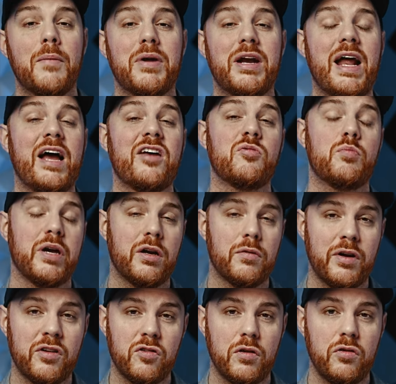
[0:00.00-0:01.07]
but it has bigger
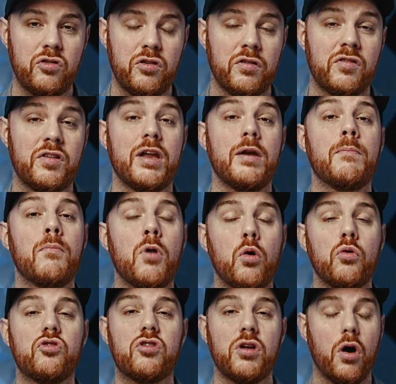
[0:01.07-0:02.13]
resolutions than
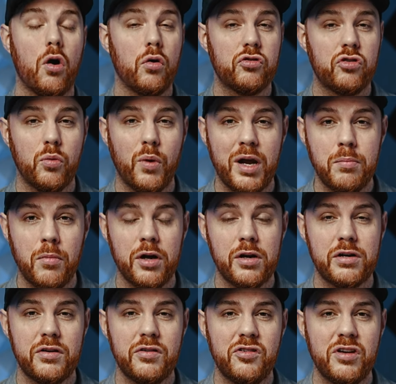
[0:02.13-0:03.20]
most ultra-wide
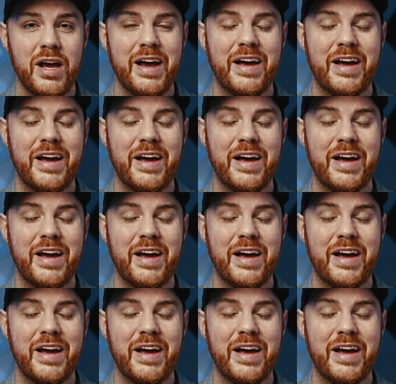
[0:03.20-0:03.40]
monitors,